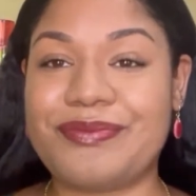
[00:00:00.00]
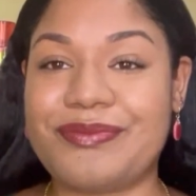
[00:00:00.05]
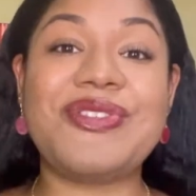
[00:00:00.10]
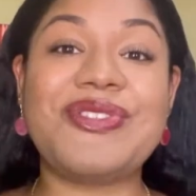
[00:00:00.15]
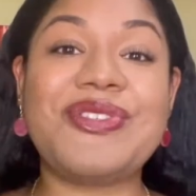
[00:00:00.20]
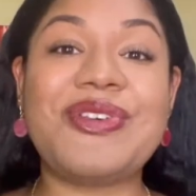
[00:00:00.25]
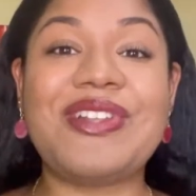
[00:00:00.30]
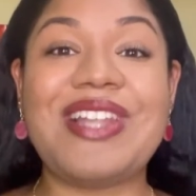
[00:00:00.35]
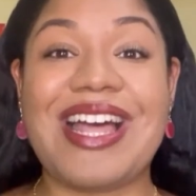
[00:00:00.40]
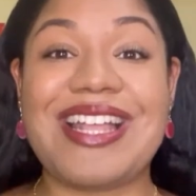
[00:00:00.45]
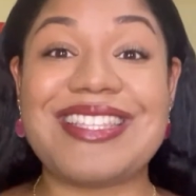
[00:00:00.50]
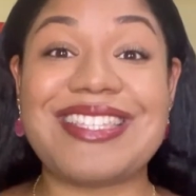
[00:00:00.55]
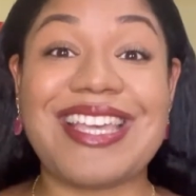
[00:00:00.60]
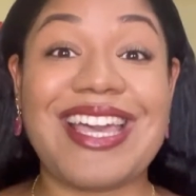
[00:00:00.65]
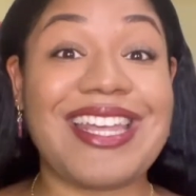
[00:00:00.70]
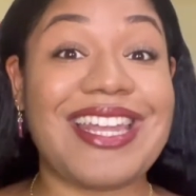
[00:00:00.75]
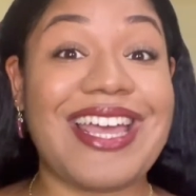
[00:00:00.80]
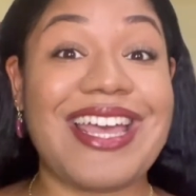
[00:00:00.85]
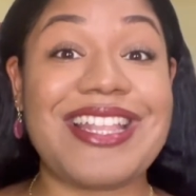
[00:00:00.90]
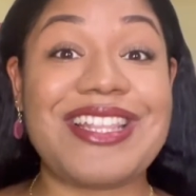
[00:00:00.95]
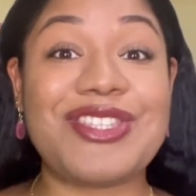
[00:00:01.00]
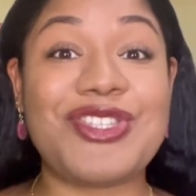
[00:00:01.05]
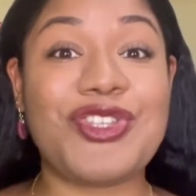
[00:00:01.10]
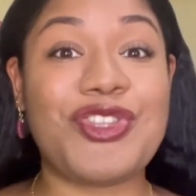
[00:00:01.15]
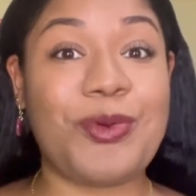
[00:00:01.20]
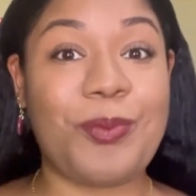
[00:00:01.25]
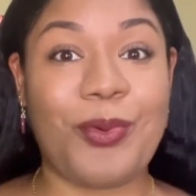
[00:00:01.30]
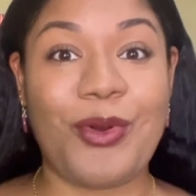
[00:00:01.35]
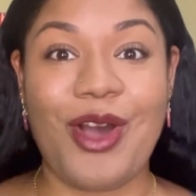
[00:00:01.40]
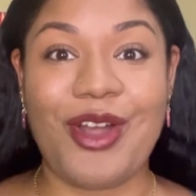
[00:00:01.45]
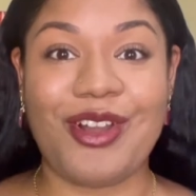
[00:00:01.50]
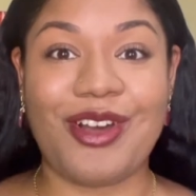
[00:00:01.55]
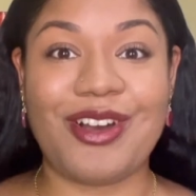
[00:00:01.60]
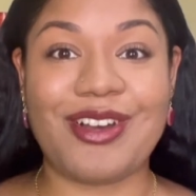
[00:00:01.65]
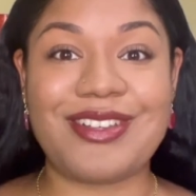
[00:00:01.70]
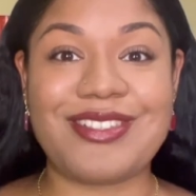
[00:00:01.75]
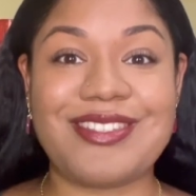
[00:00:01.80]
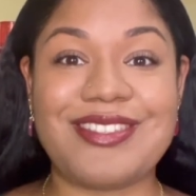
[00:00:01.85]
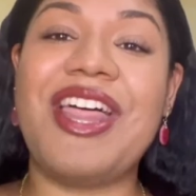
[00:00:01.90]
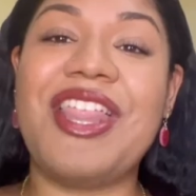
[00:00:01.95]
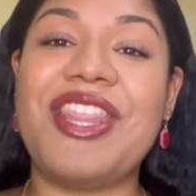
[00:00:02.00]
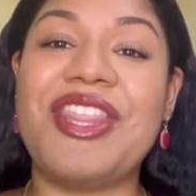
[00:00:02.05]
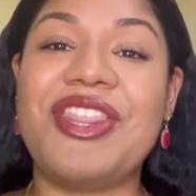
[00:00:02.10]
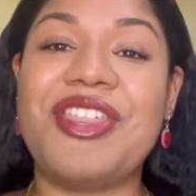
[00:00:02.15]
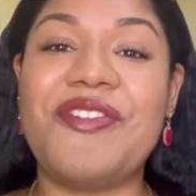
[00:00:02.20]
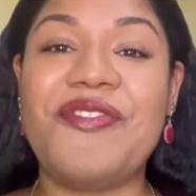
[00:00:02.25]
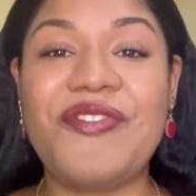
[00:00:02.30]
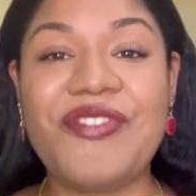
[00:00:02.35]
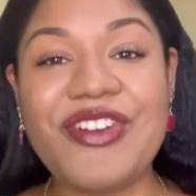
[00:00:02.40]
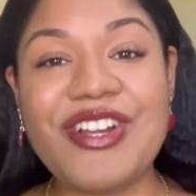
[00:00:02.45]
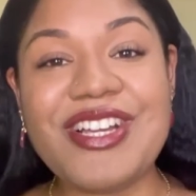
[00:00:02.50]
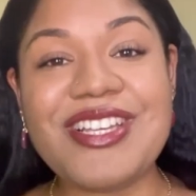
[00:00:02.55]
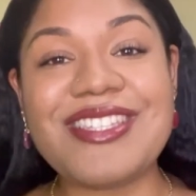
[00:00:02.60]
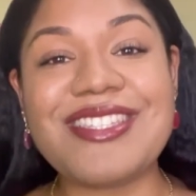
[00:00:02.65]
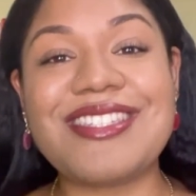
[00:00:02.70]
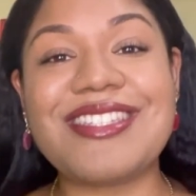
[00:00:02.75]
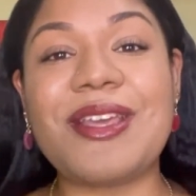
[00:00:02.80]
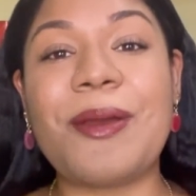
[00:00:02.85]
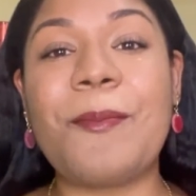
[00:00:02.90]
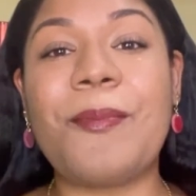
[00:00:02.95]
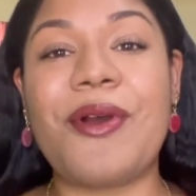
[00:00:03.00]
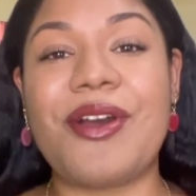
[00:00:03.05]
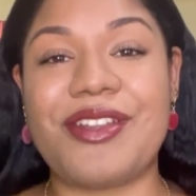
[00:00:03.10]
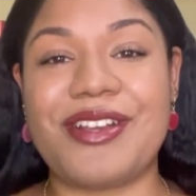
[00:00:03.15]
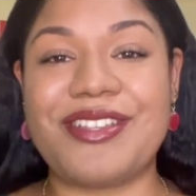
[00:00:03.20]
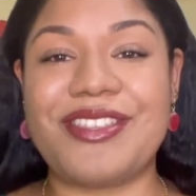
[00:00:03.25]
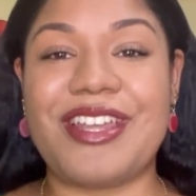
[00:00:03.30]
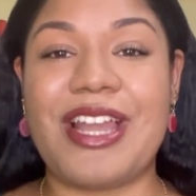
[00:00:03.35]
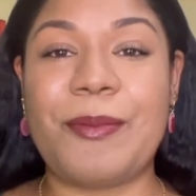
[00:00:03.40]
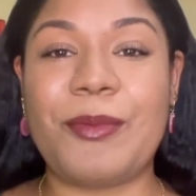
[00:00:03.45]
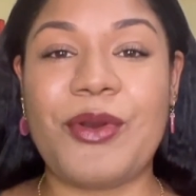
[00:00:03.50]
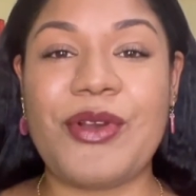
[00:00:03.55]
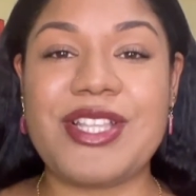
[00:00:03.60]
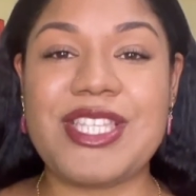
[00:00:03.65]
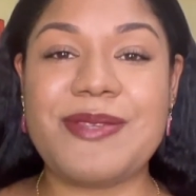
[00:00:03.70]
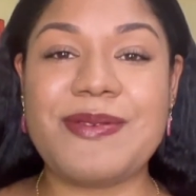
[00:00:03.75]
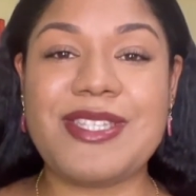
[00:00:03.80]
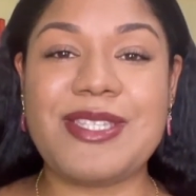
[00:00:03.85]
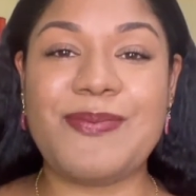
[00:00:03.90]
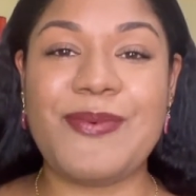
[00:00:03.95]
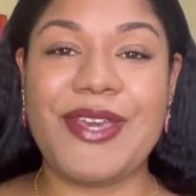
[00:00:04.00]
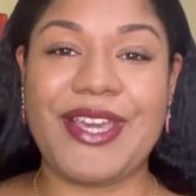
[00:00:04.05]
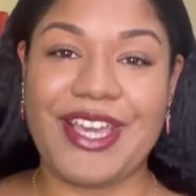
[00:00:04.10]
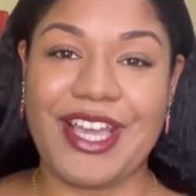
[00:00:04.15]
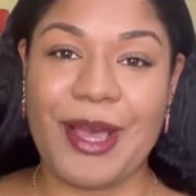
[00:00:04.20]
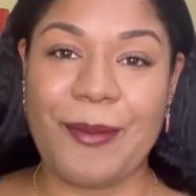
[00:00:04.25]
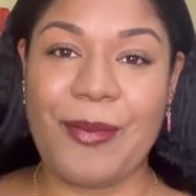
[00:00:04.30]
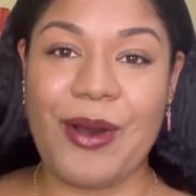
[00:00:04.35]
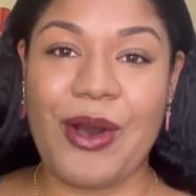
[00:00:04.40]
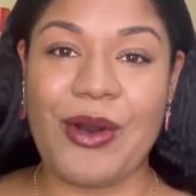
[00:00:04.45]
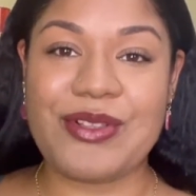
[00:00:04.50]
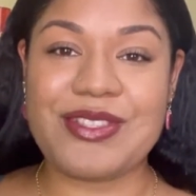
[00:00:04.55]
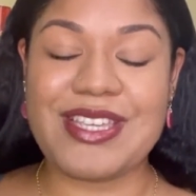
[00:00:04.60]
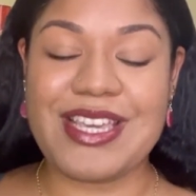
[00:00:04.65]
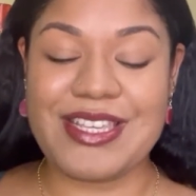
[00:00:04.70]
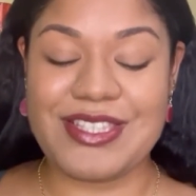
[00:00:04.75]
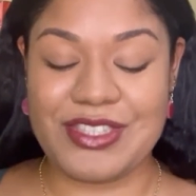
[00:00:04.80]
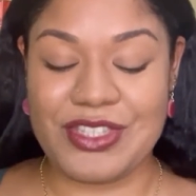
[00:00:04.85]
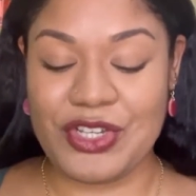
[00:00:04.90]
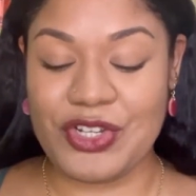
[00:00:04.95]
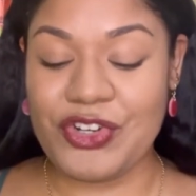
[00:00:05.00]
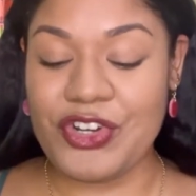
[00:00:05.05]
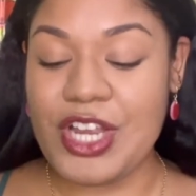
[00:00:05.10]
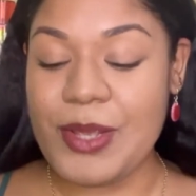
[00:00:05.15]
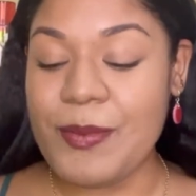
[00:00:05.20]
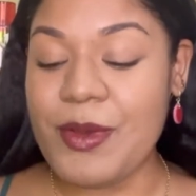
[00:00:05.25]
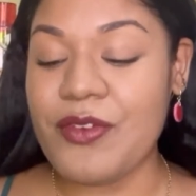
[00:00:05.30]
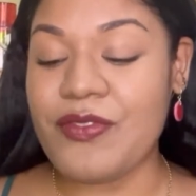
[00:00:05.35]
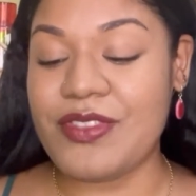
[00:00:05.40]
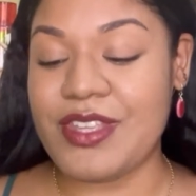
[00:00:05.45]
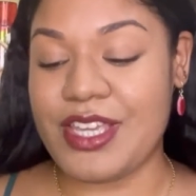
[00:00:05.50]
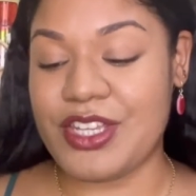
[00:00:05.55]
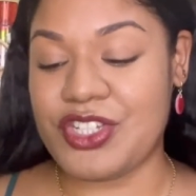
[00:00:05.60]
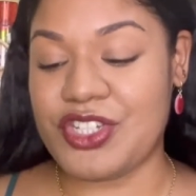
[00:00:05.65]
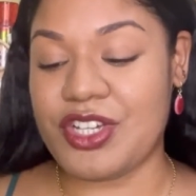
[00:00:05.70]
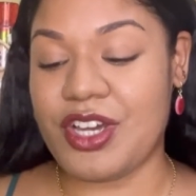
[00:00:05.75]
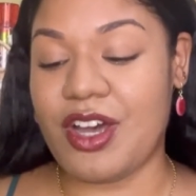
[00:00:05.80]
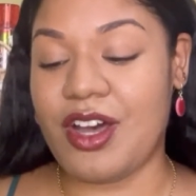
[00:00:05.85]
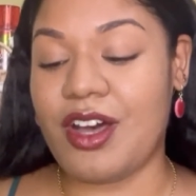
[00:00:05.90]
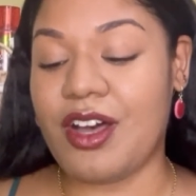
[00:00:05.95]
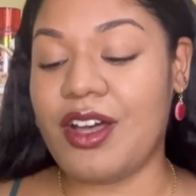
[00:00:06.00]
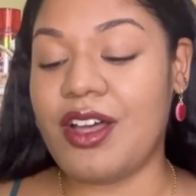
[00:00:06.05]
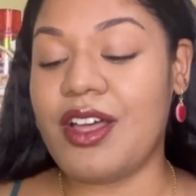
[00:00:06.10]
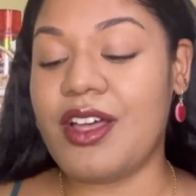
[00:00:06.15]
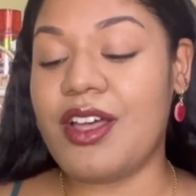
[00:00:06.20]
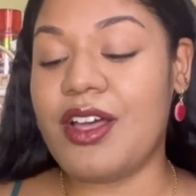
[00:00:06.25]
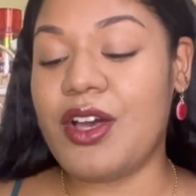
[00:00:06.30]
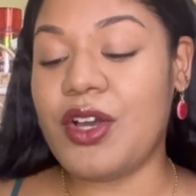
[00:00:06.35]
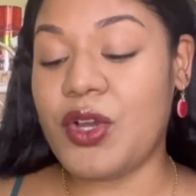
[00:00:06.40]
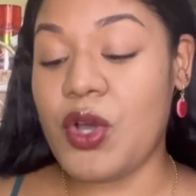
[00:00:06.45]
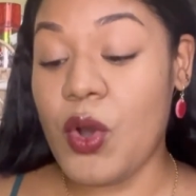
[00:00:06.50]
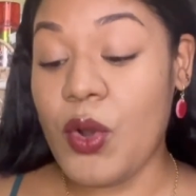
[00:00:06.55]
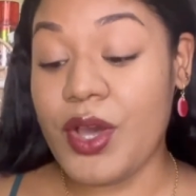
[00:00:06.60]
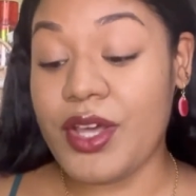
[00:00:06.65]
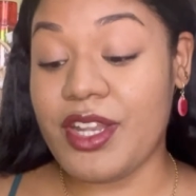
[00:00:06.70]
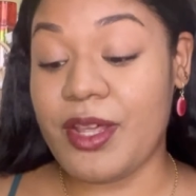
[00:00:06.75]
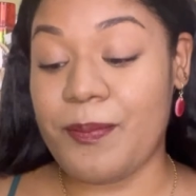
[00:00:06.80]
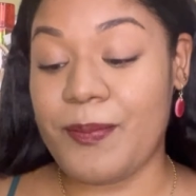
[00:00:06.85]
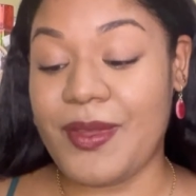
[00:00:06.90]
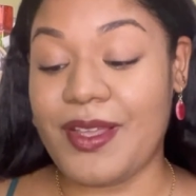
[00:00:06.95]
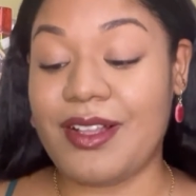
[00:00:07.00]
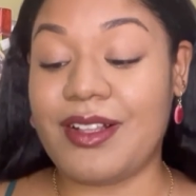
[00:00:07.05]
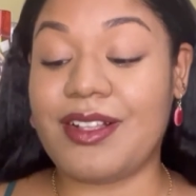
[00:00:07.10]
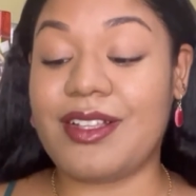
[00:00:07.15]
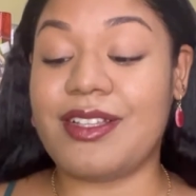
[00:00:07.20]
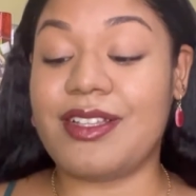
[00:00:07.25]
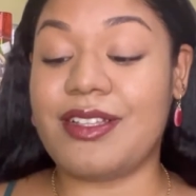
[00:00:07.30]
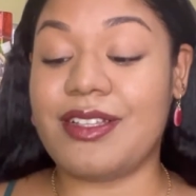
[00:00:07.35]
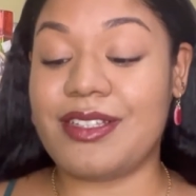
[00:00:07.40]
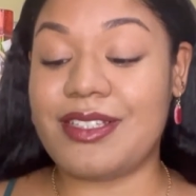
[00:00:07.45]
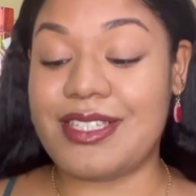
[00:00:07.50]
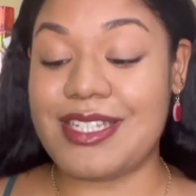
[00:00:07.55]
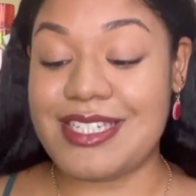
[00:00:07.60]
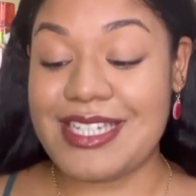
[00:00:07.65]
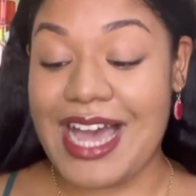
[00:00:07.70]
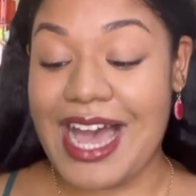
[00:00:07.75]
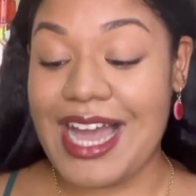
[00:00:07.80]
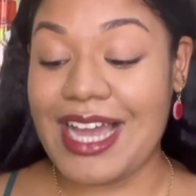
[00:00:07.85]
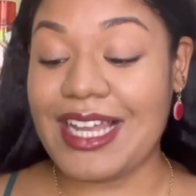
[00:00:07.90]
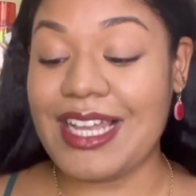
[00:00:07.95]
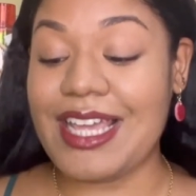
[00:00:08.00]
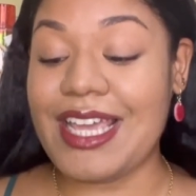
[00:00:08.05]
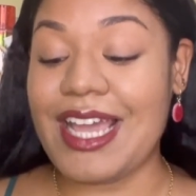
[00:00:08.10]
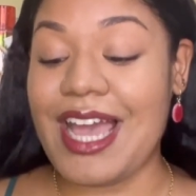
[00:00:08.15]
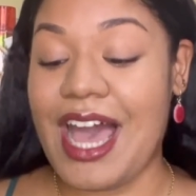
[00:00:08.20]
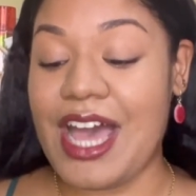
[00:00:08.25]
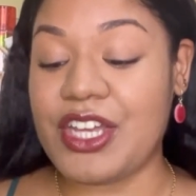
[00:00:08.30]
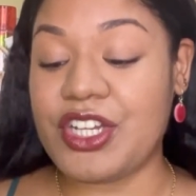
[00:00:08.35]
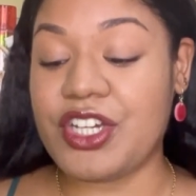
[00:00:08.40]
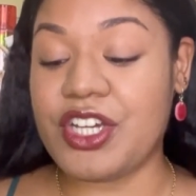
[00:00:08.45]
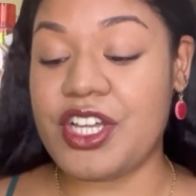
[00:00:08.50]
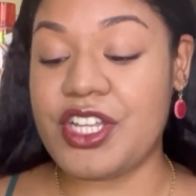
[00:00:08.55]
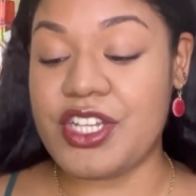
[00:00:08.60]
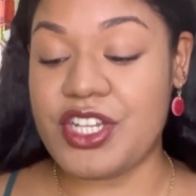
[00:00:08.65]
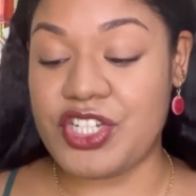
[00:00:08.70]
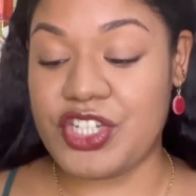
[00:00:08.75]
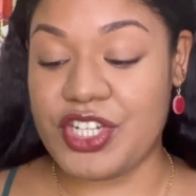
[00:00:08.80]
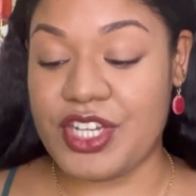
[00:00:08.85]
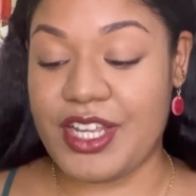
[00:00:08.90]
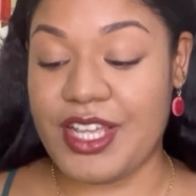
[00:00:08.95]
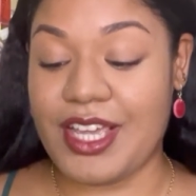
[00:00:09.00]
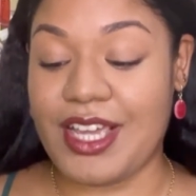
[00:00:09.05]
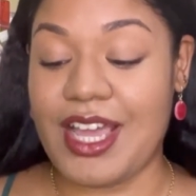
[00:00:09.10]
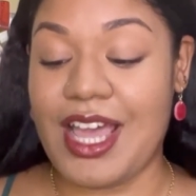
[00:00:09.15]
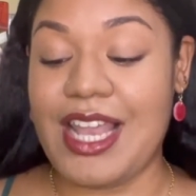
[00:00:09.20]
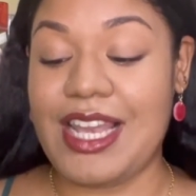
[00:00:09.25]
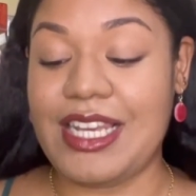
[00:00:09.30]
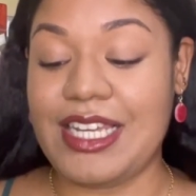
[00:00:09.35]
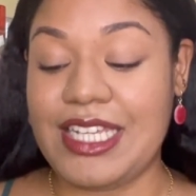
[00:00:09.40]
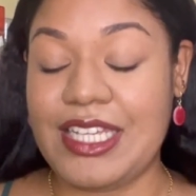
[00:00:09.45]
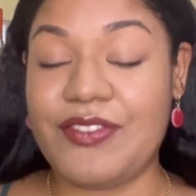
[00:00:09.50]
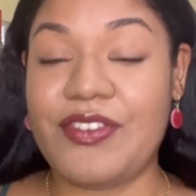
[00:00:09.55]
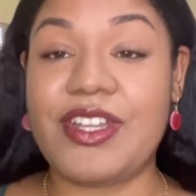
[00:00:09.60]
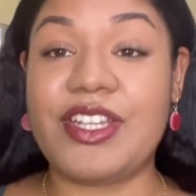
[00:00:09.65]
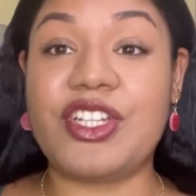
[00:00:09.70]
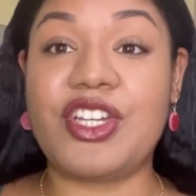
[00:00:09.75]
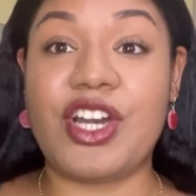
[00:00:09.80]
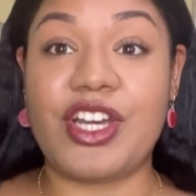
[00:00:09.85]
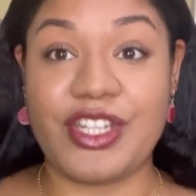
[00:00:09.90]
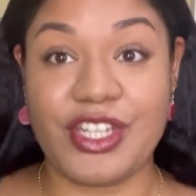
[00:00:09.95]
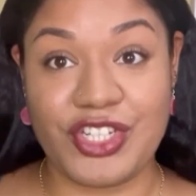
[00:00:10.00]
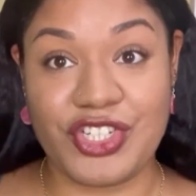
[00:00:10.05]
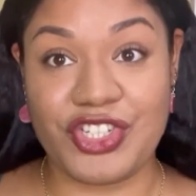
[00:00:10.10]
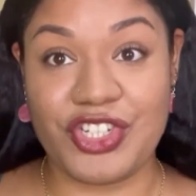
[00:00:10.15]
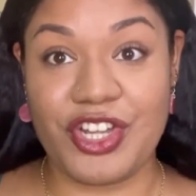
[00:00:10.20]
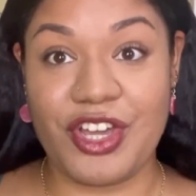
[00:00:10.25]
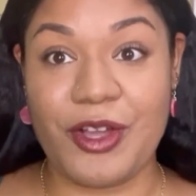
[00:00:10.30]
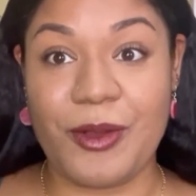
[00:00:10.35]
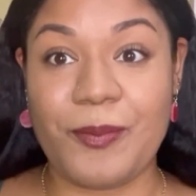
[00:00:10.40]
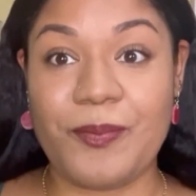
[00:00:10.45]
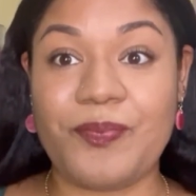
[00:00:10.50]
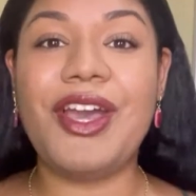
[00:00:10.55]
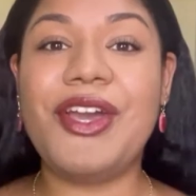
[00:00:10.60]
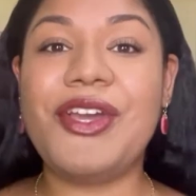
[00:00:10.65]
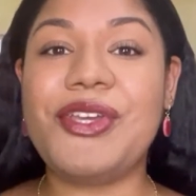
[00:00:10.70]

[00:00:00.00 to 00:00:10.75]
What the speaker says: So let's get into the products. The first product that I'm going to be speaking about is the Cream of Nature Coconut Milk Detangling and Conditioning Leave-In Conditioner.